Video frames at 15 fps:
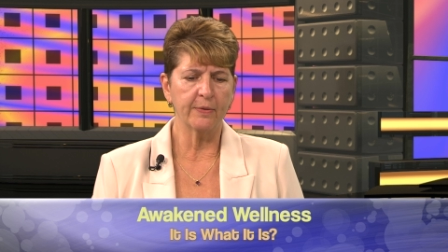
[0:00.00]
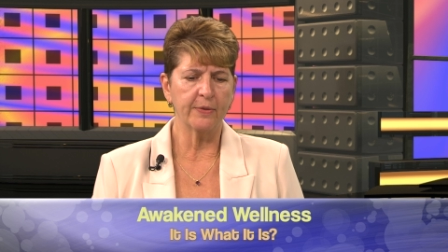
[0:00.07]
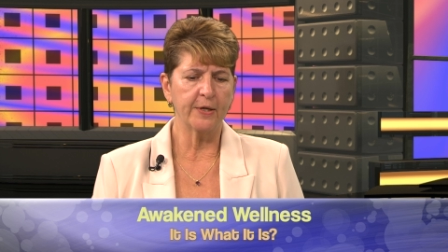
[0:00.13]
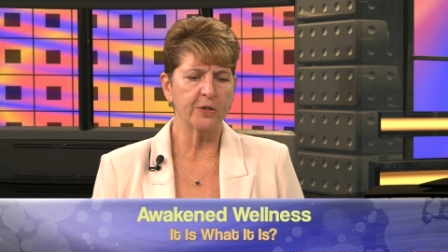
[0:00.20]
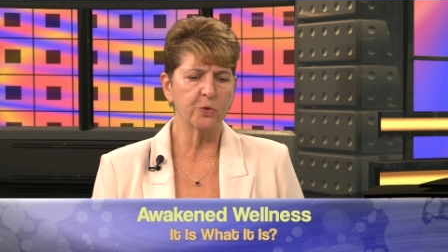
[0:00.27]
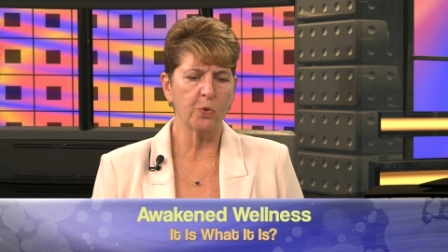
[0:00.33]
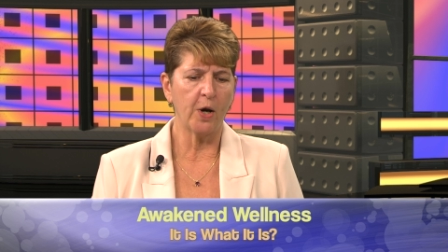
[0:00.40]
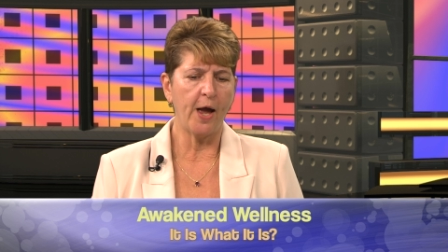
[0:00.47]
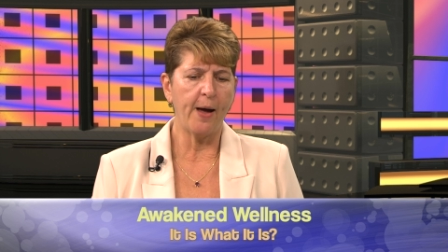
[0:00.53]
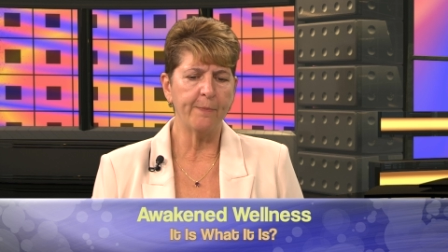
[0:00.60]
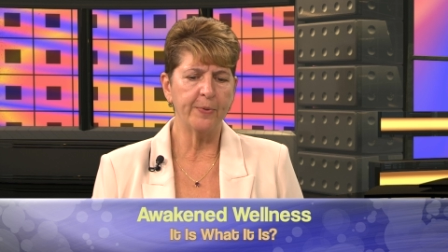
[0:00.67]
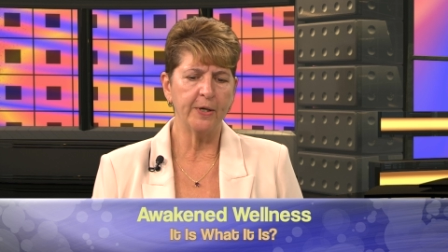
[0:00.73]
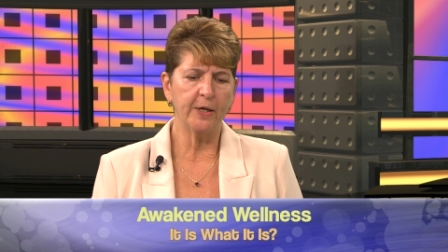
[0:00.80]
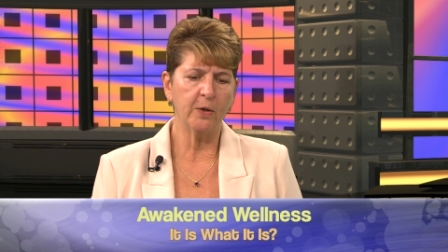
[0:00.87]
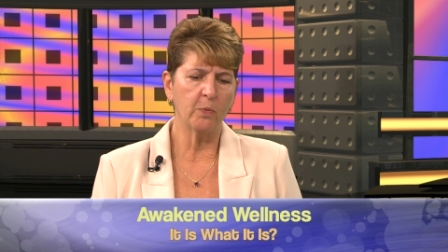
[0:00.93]
things were
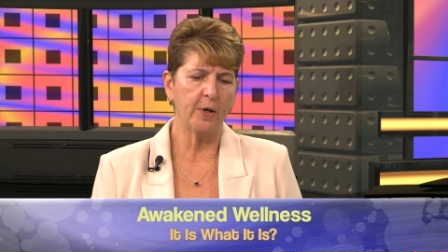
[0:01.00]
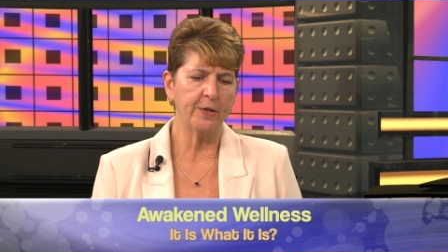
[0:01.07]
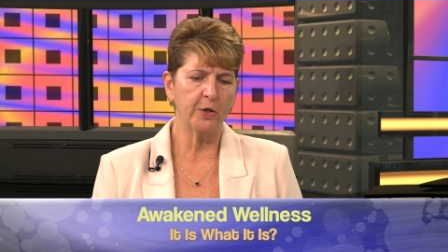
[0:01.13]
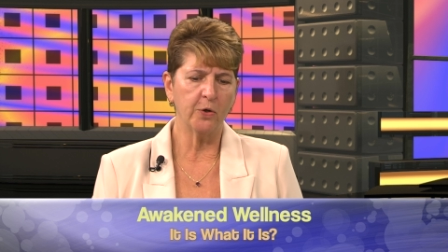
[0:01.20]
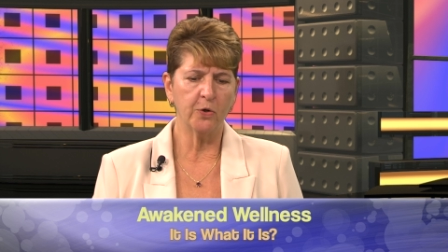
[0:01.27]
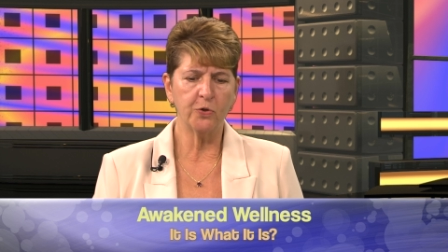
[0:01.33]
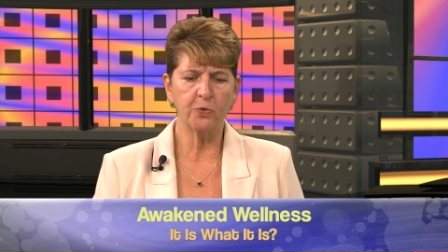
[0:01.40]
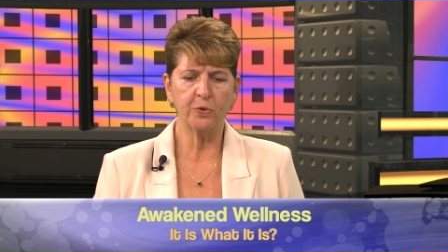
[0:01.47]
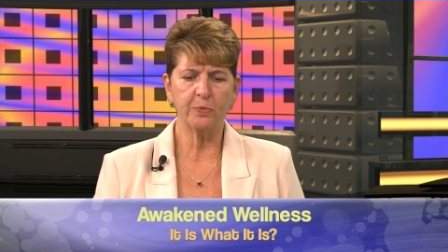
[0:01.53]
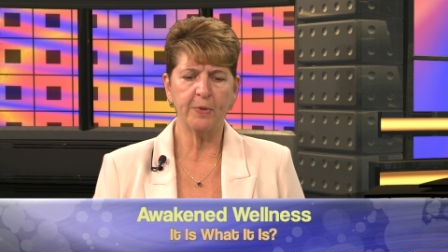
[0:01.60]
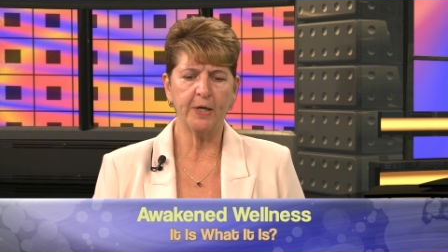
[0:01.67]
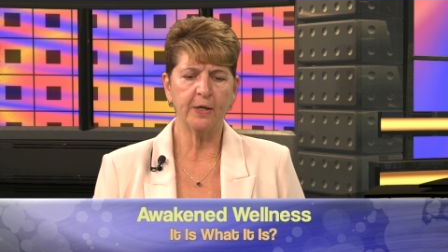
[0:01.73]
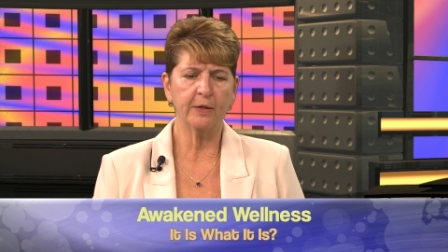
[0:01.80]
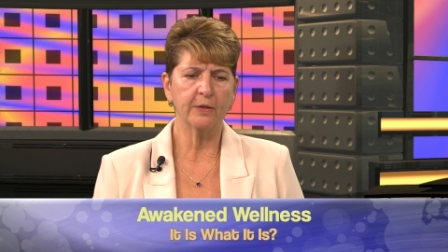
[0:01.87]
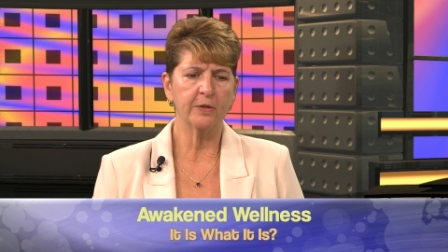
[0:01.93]
happening and why the coach was
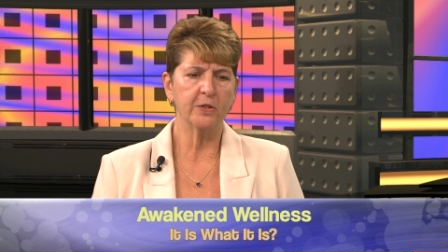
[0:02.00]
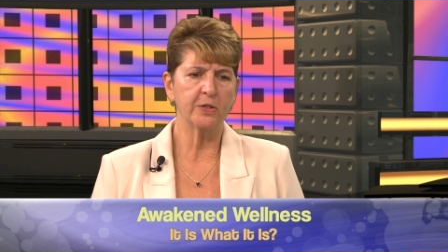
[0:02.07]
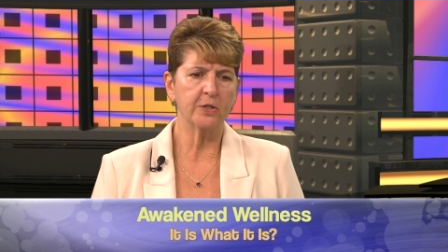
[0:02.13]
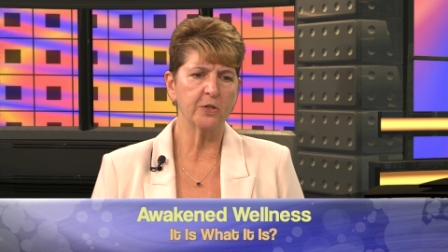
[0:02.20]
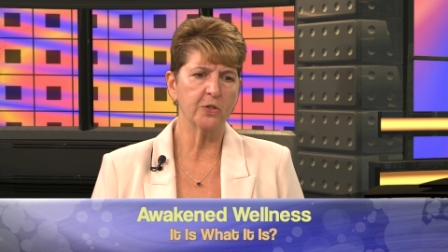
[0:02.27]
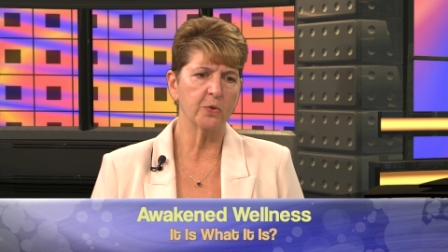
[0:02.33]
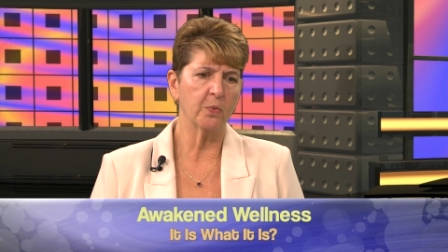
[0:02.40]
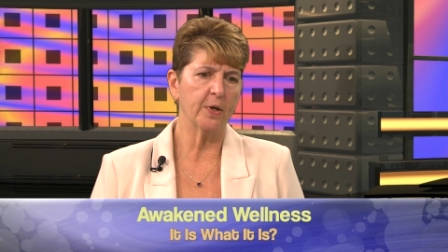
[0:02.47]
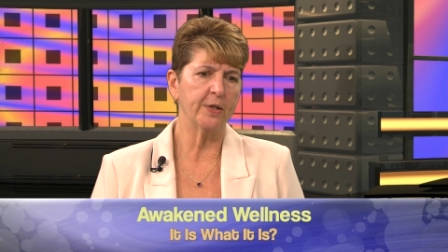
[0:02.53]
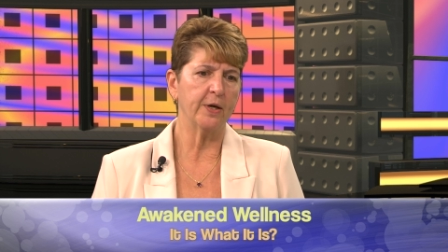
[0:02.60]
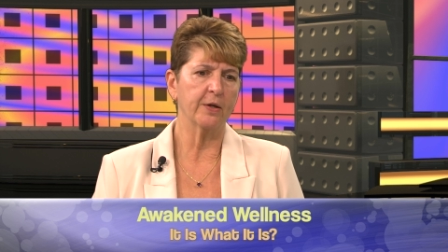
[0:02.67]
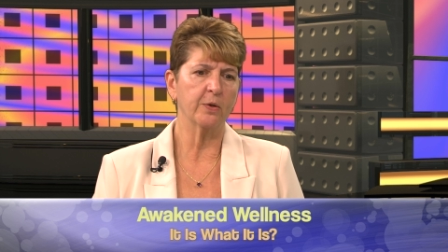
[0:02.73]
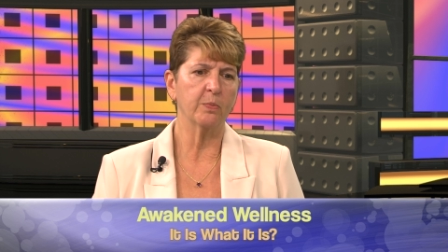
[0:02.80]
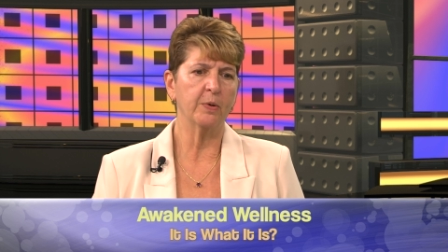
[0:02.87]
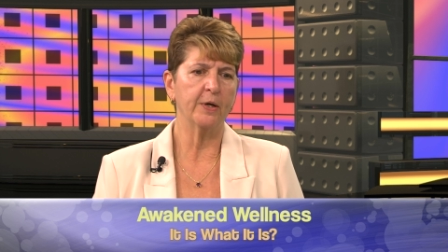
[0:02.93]
making the decision, why the
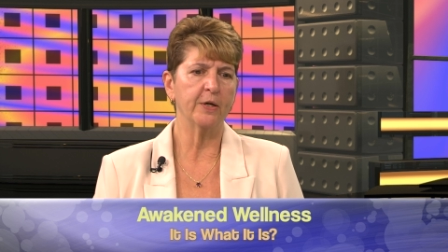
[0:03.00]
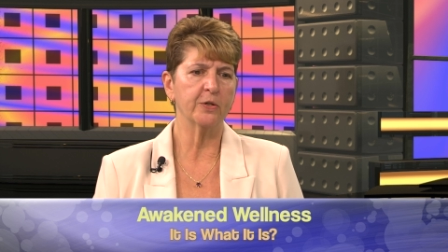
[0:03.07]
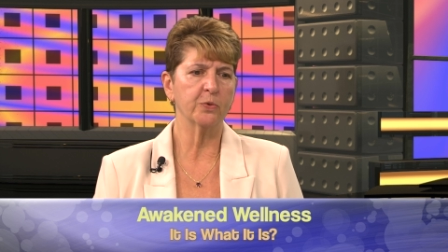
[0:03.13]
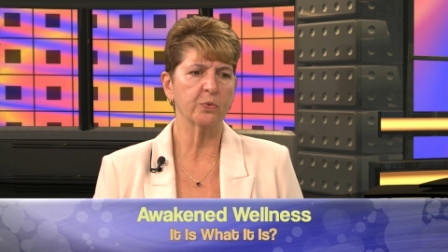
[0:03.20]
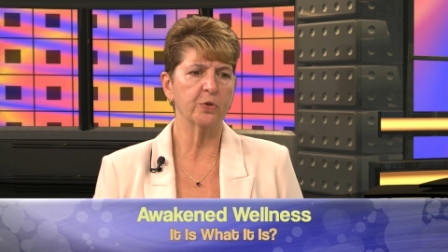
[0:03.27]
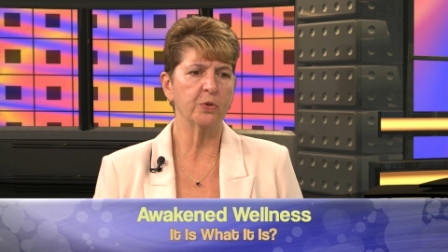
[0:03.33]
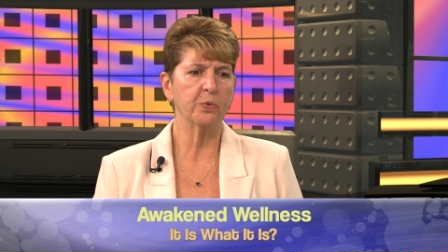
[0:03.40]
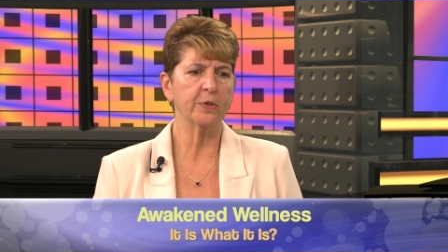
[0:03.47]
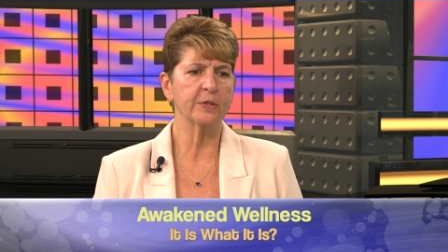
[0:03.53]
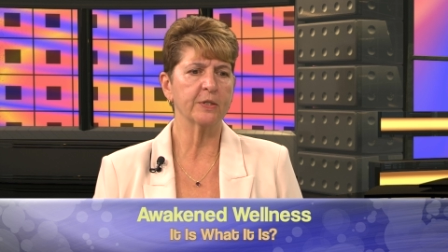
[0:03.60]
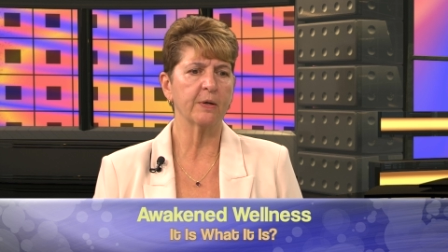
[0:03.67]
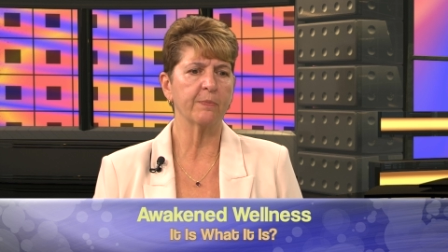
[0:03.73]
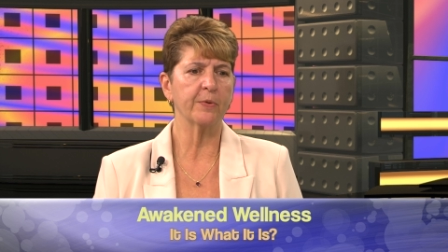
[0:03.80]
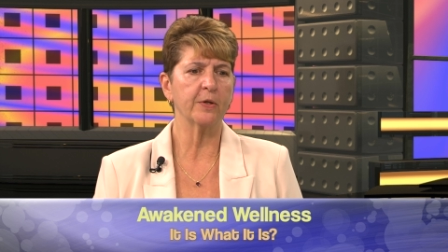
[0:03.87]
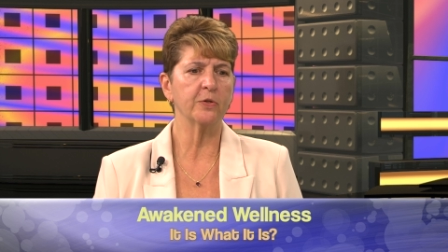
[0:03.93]
other players were doing
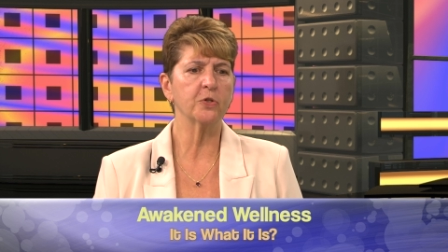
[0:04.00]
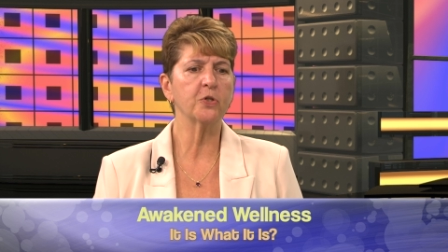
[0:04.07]
something.